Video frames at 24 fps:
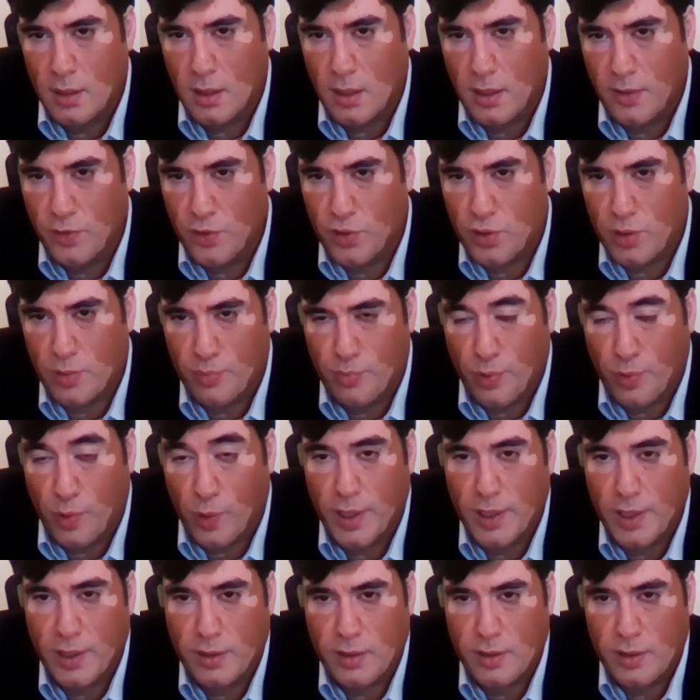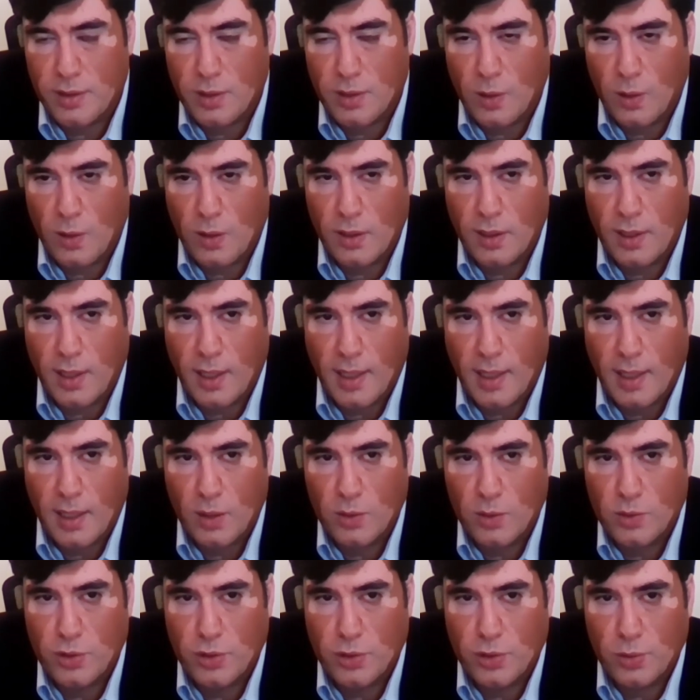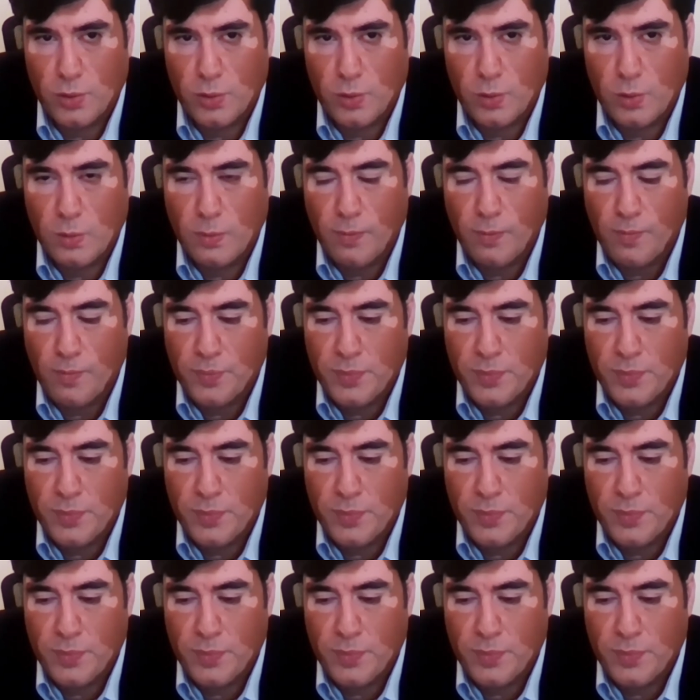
give you some pointers on how to